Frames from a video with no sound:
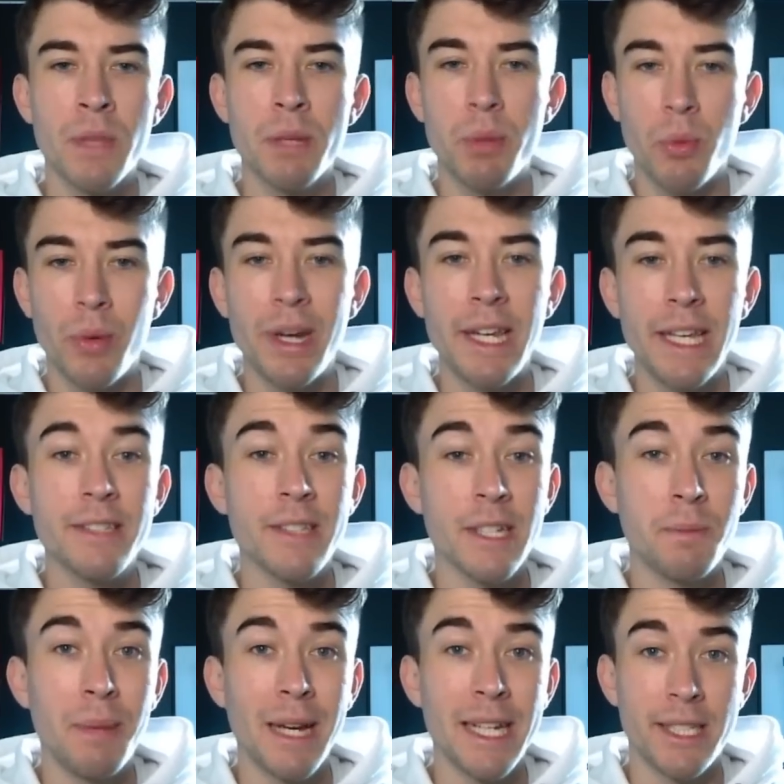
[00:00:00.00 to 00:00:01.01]
But when he is at
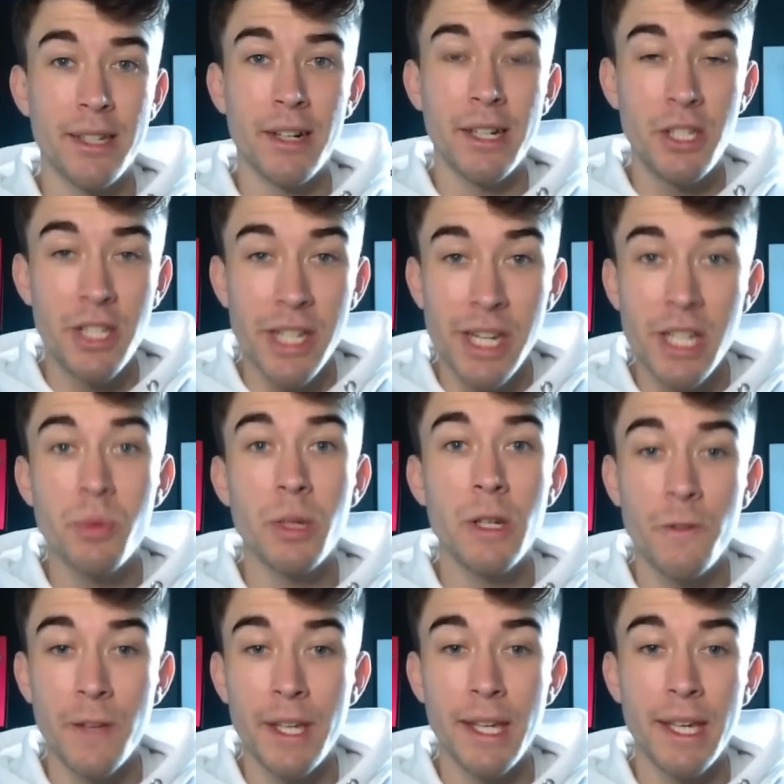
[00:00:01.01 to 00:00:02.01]
his best, I genuinely
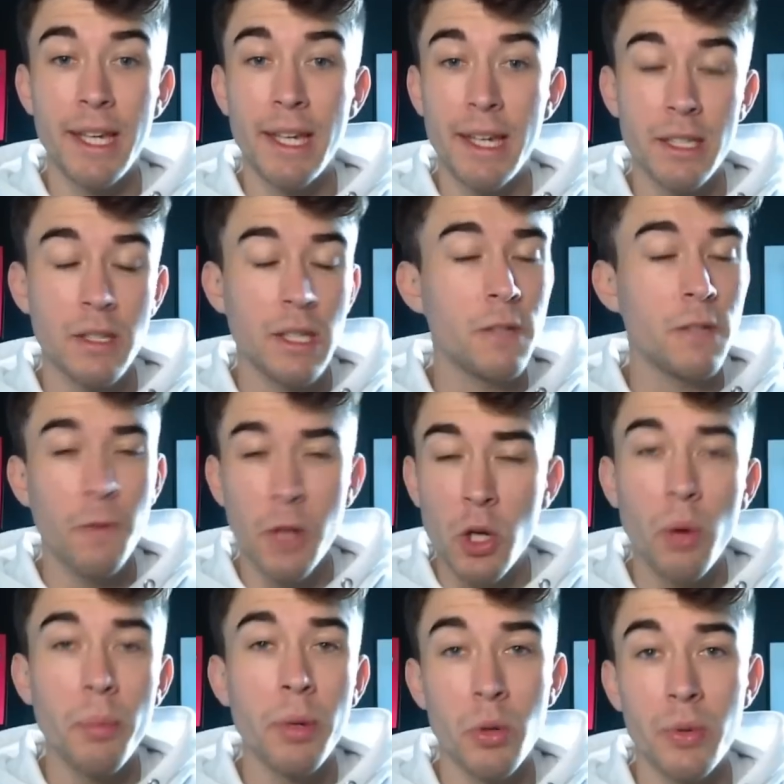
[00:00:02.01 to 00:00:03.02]
think he is he's
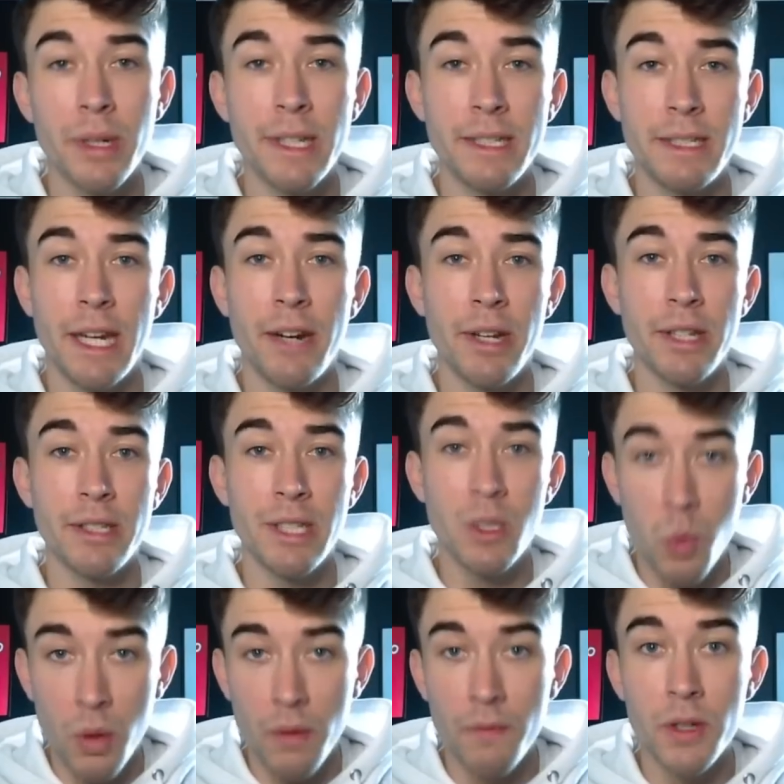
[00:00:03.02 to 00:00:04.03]
phenomenal in these areas. His
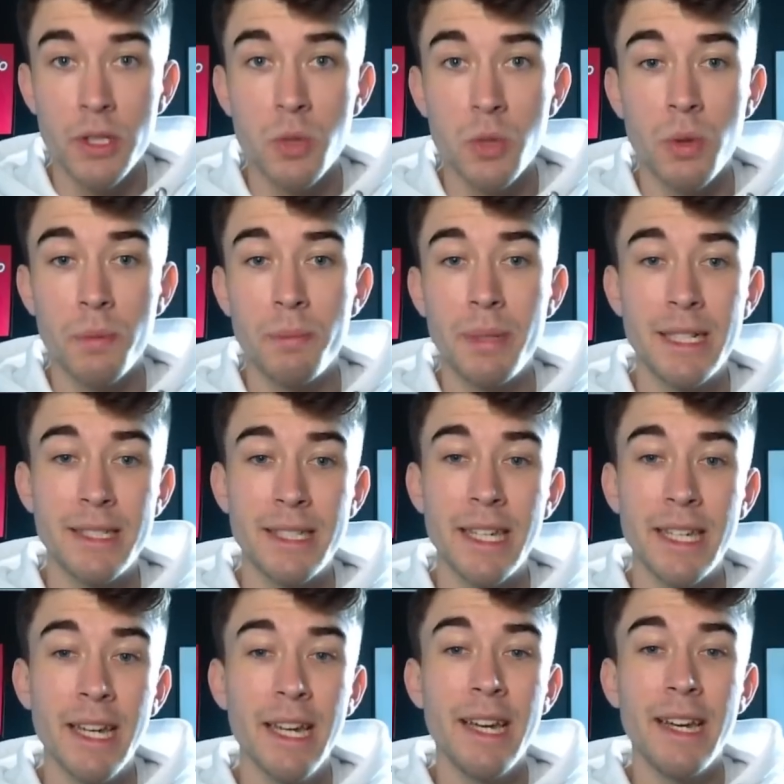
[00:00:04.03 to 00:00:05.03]
one versus one
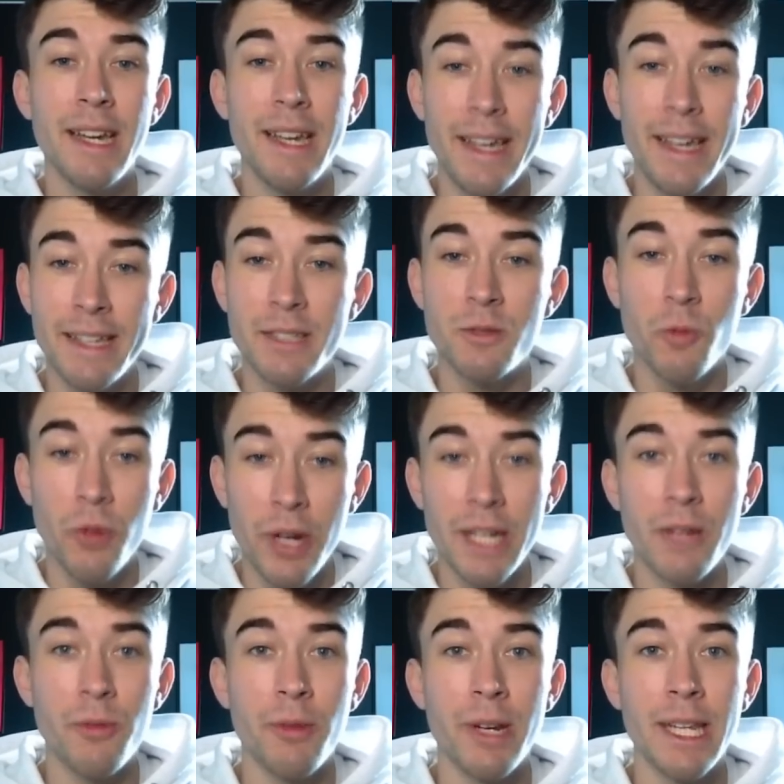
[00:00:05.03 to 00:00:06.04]
ability is
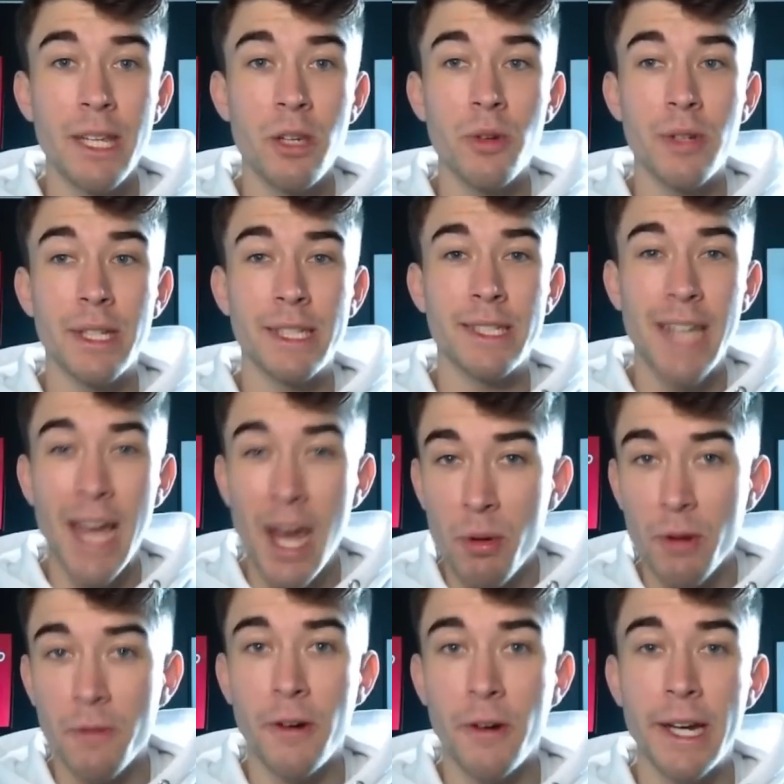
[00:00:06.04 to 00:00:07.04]
really, really good. He's
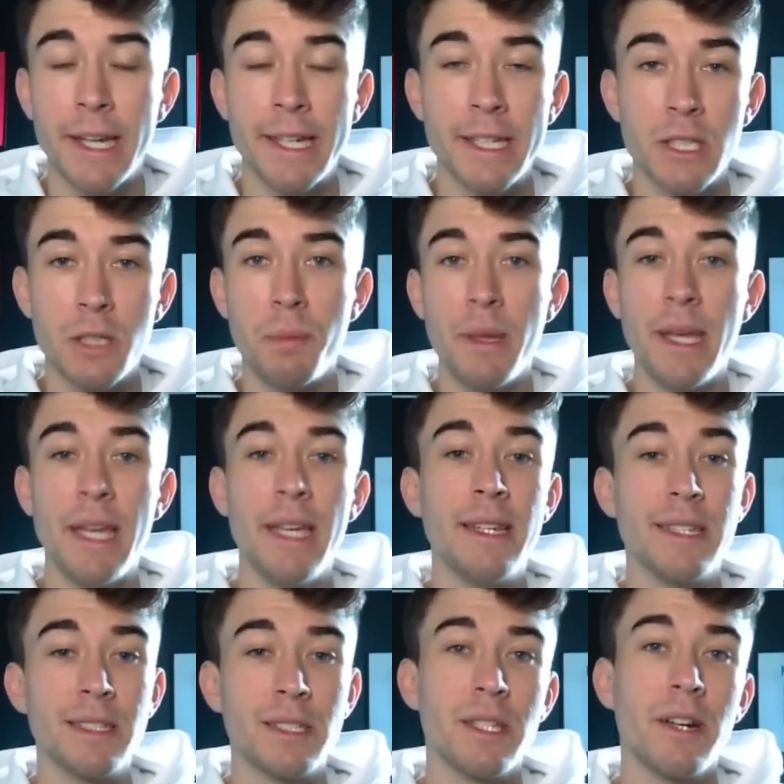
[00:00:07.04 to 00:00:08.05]
terrifying. His speed,
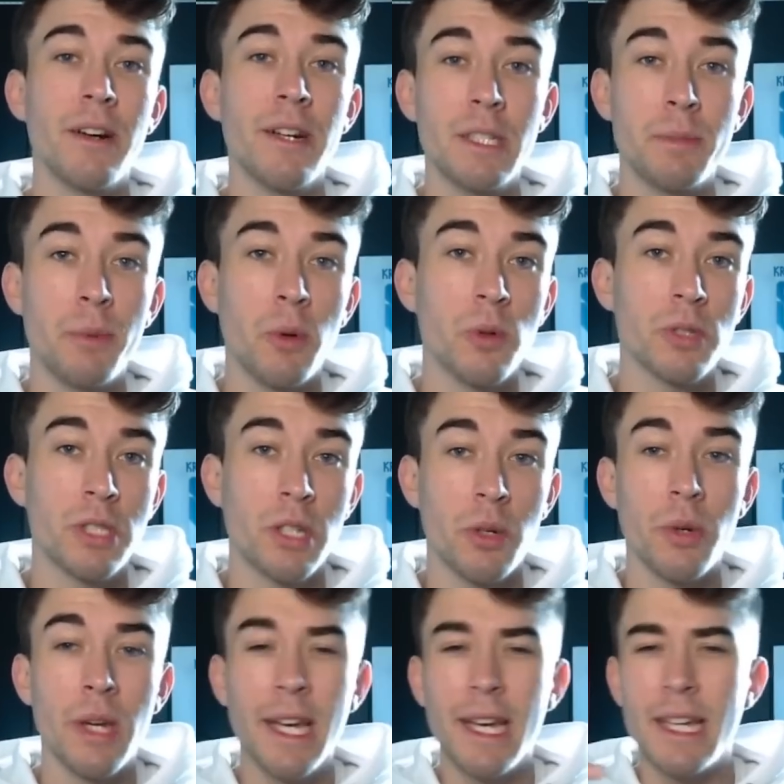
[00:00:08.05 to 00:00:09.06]
his size, but
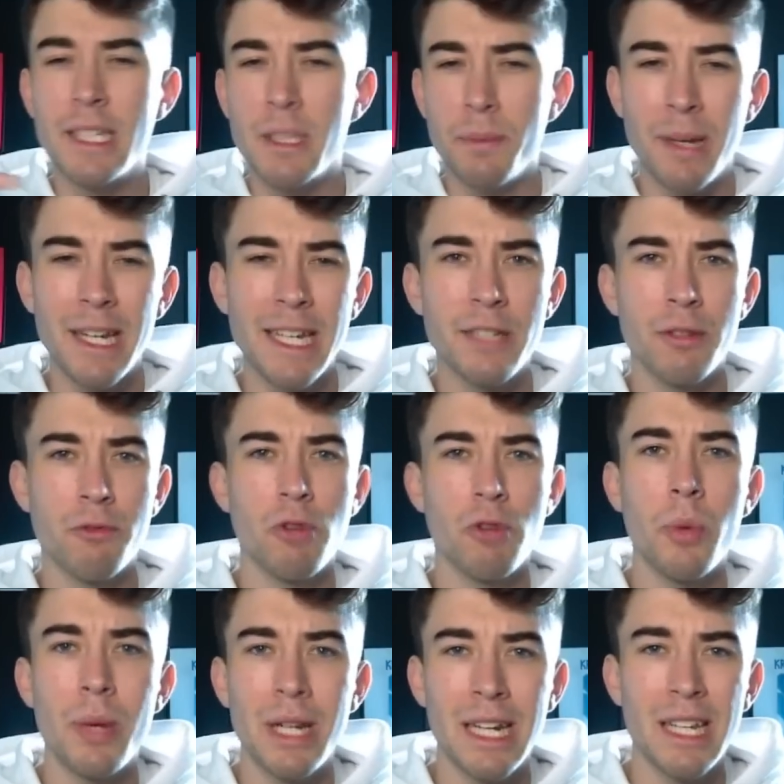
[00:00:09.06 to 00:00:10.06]
also his ability to
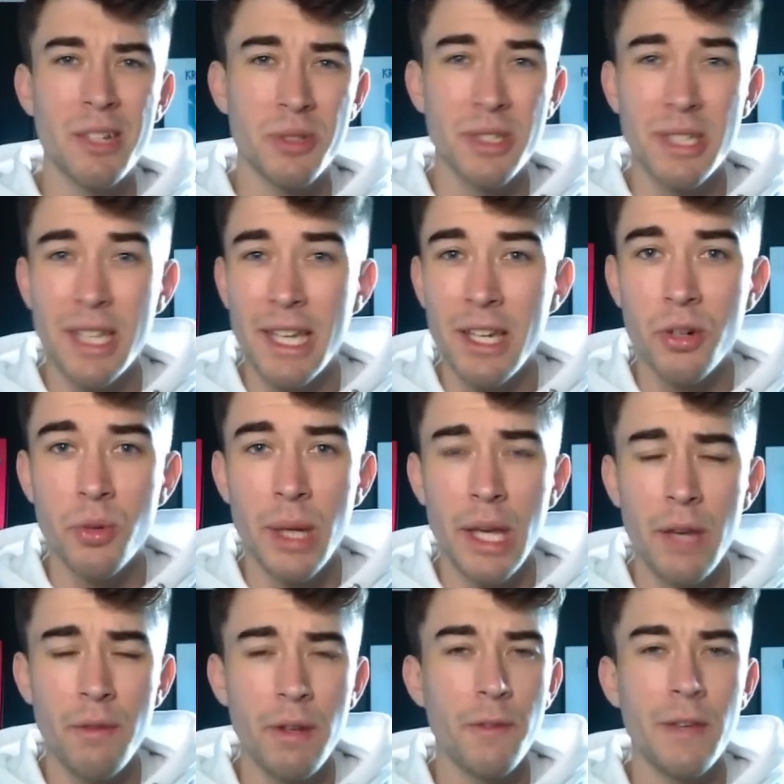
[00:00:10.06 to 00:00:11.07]
throw in a little skill,
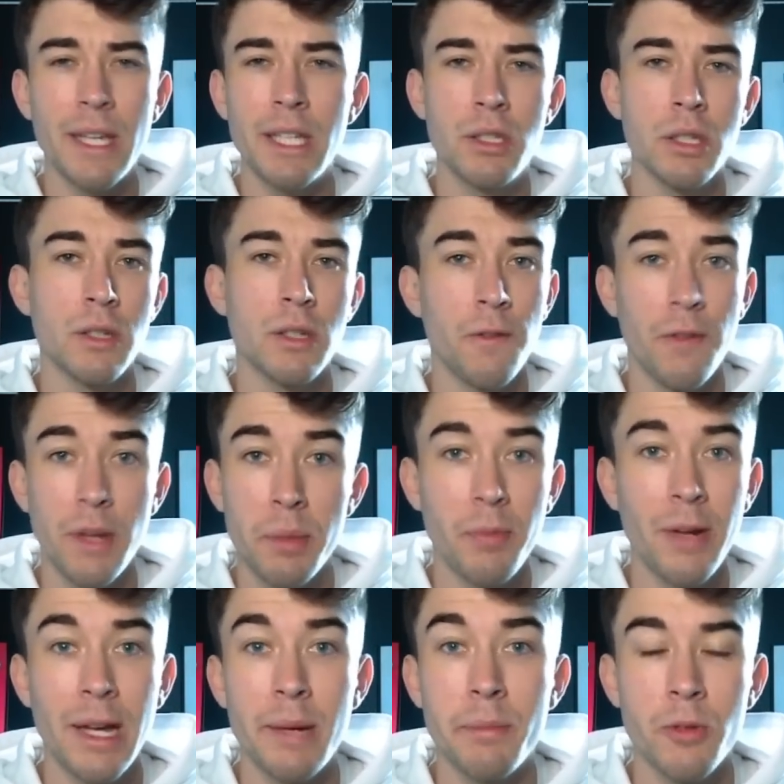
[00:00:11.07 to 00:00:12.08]
even if it is just a flip
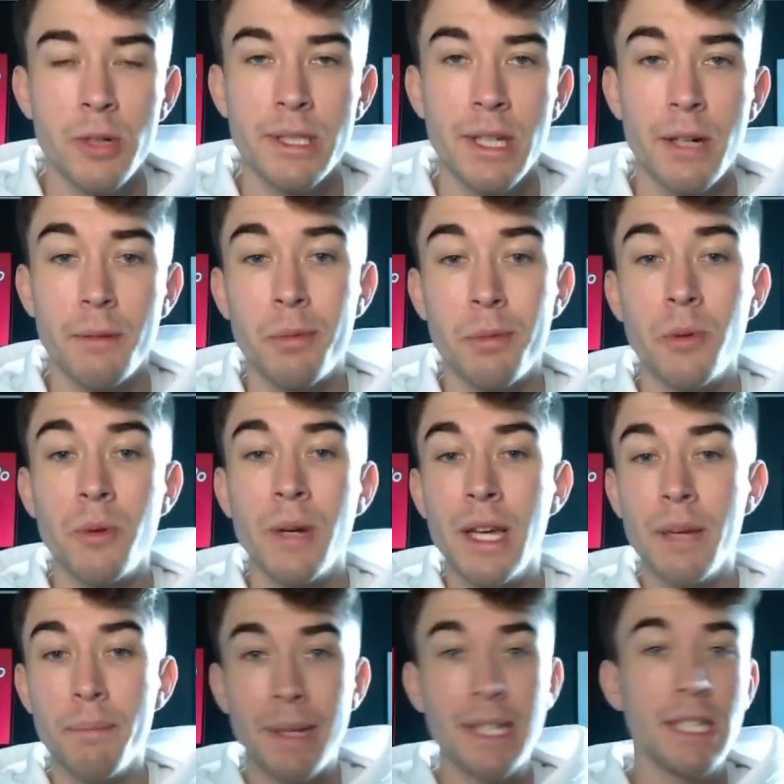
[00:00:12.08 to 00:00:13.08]
flap, for example,
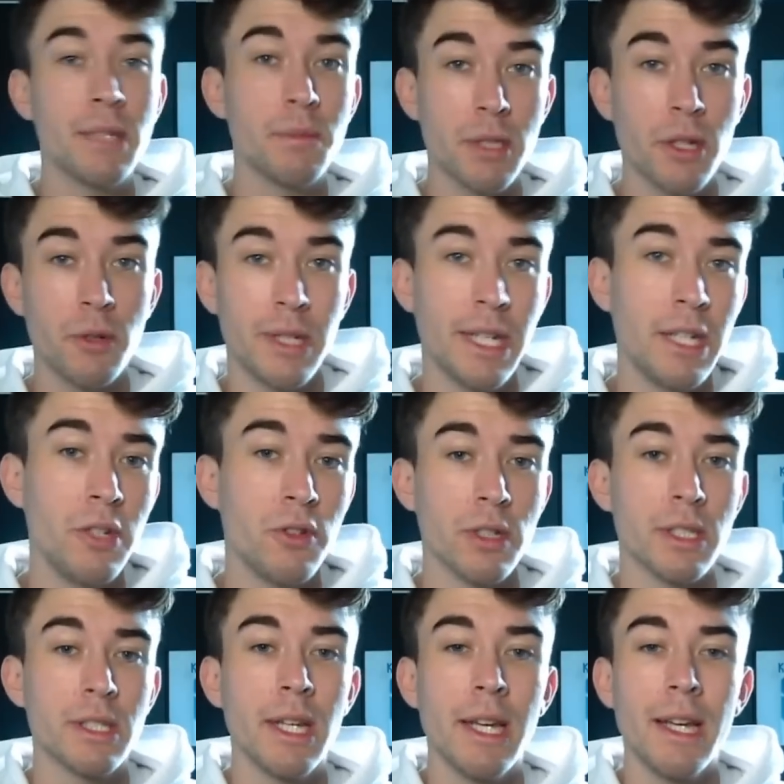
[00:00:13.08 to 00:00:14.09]
makes him so
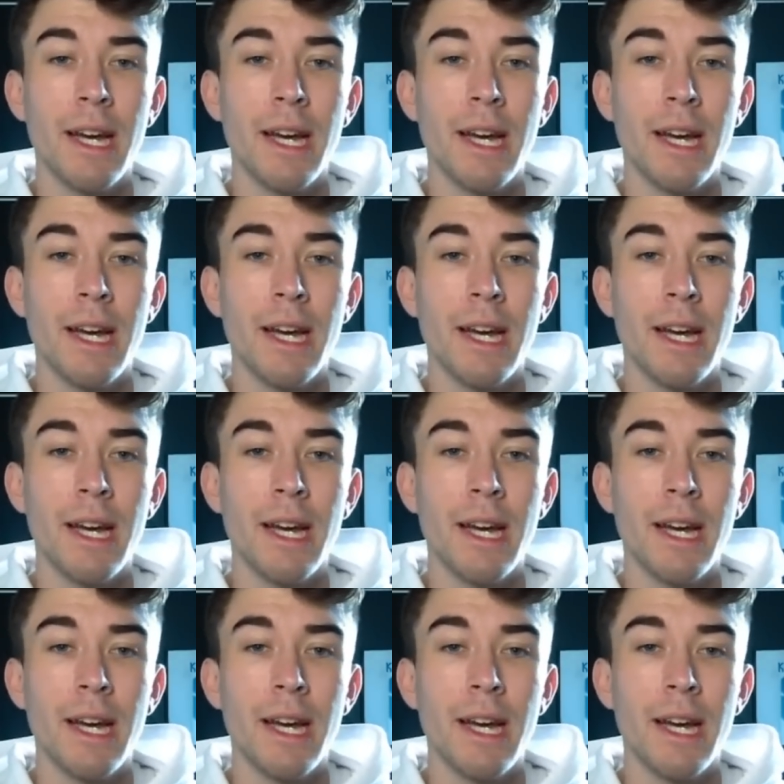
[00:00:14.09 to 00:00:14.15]
dangerous.